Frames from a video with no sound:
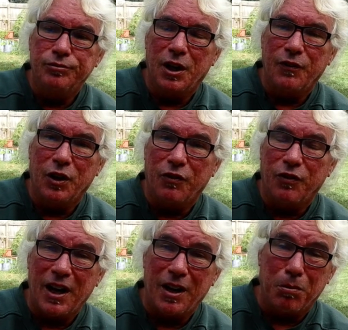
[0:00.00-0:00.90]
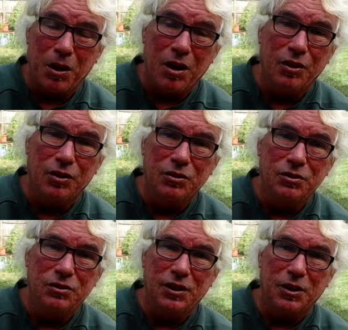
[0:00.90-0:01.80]
Now if you can find a bundle,
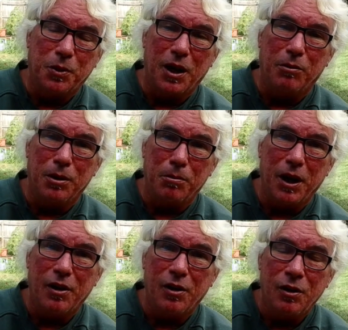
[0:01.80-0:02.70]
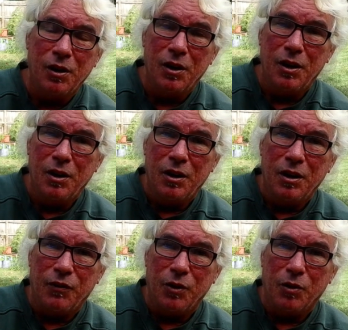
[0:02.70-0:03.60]
that's probably better.
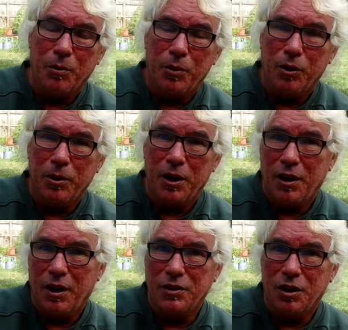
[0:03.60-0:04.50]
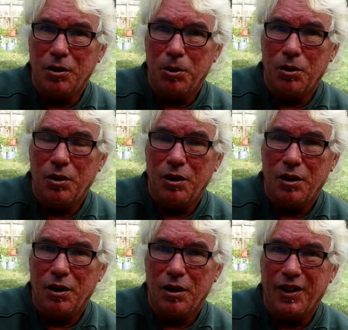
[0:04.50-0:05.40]
If you want to put them in October,
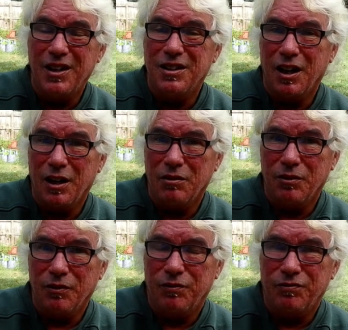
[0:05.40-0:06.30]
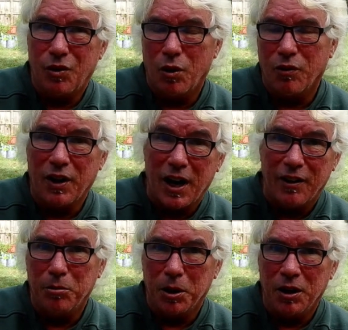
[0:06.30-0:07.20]
they take 4 to
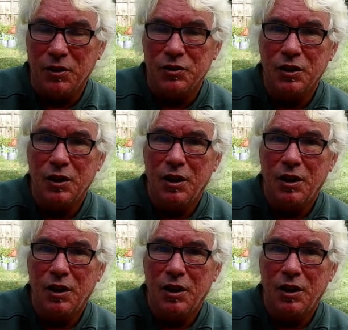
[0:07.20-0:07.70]
5 months.